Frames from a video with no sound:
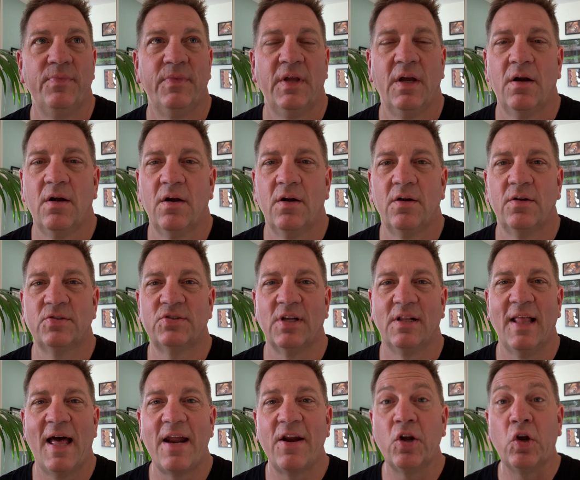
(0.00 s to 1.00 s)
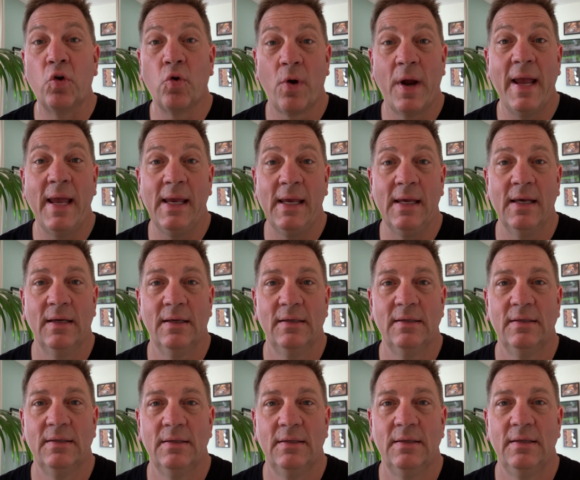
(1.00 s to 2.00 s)
there's a lot of gray
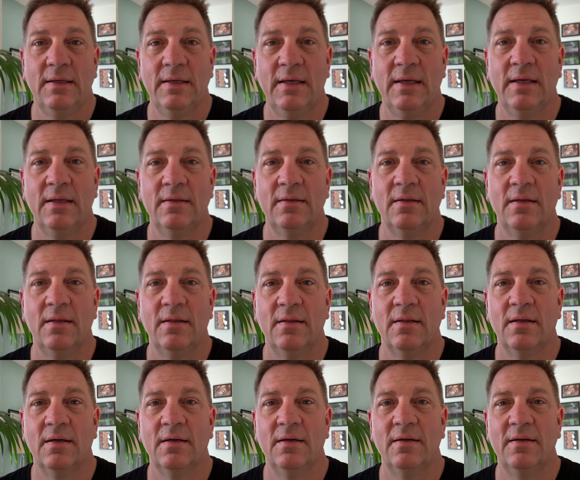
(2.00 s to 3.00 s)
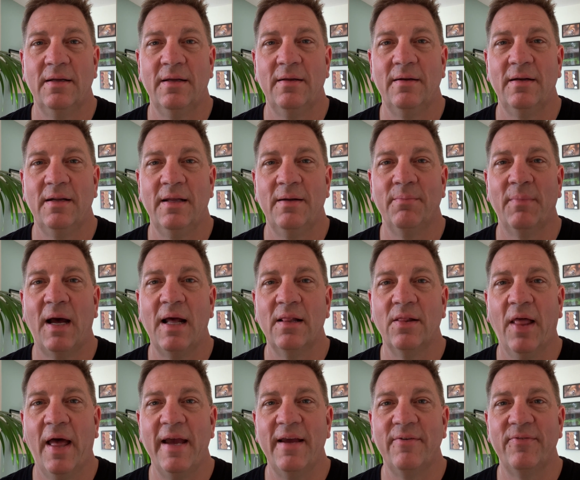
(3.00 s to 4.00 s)
in the in, in my
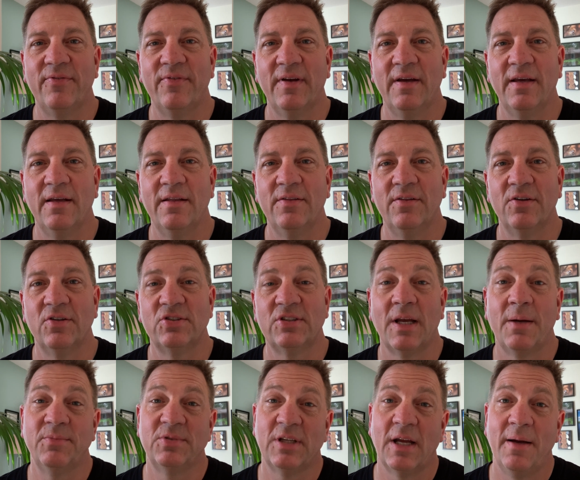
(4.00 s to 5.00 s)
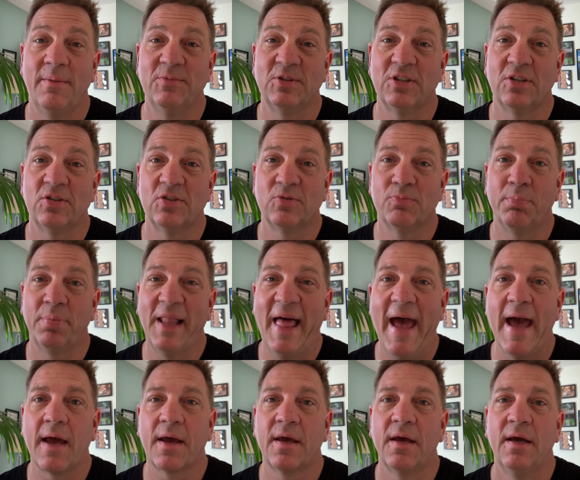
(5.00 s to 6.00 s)
life and there's sometimes there's
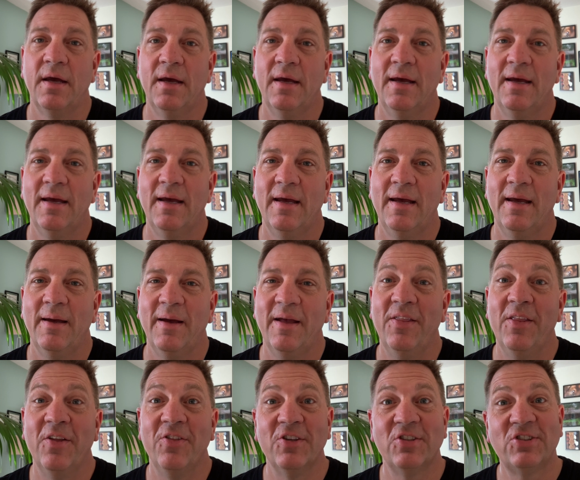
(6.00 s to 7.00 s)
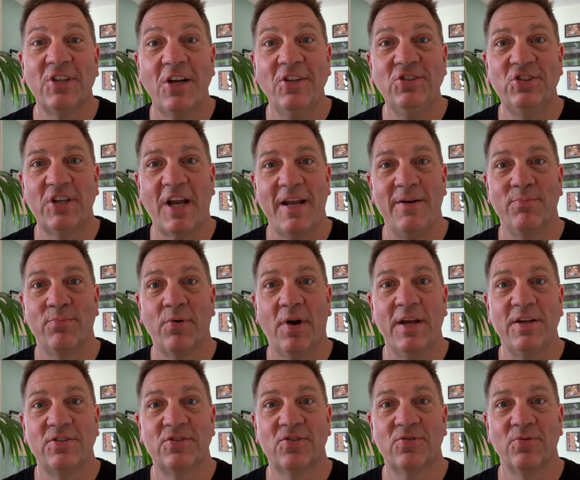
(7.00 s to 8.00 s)
black and then the sunshine
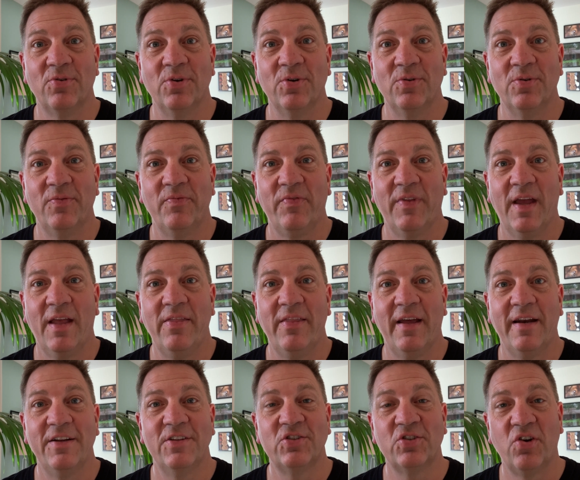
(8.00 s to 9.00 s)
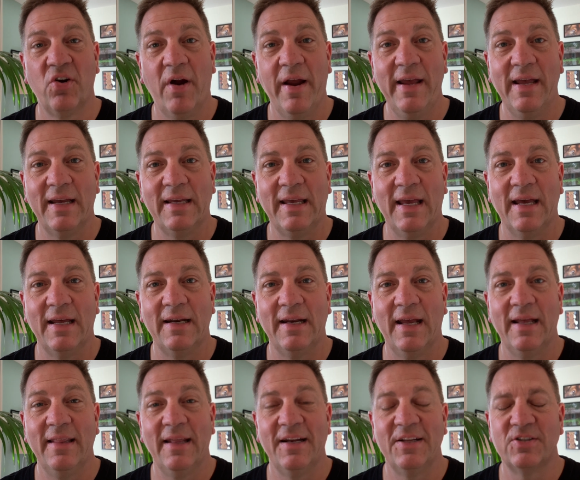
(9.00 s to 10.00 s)
breaks through and then it's gray again
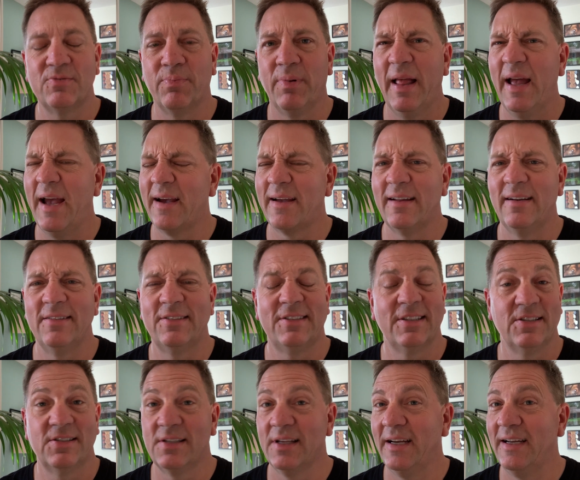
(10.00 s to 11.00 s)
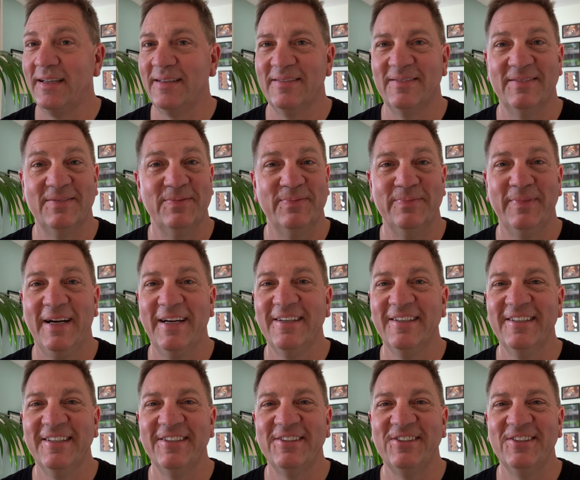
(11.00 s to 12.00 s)
and then it's black and it's just like my
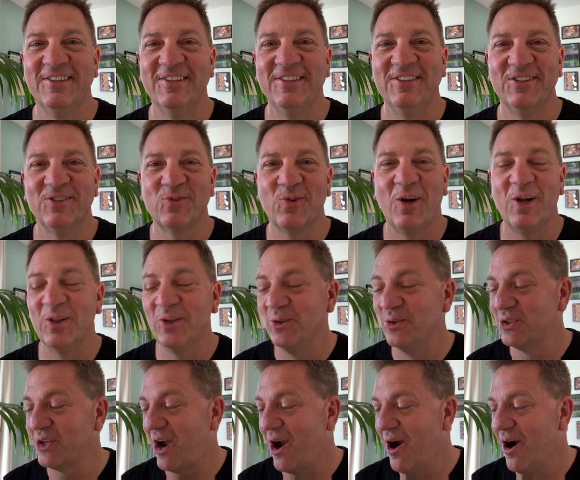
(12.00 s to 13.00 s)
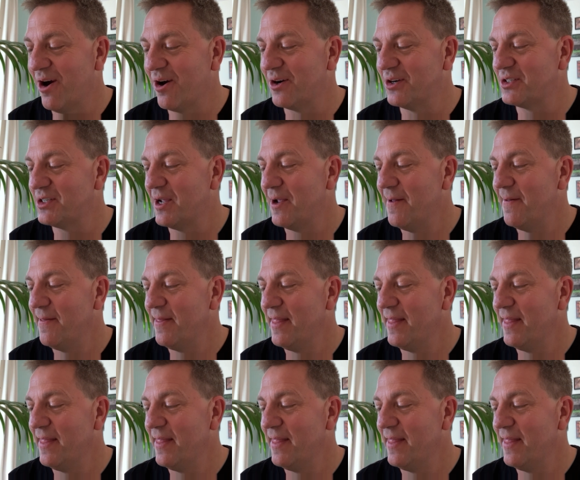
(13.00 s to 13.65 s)
goodness you, know, you just want to lose heart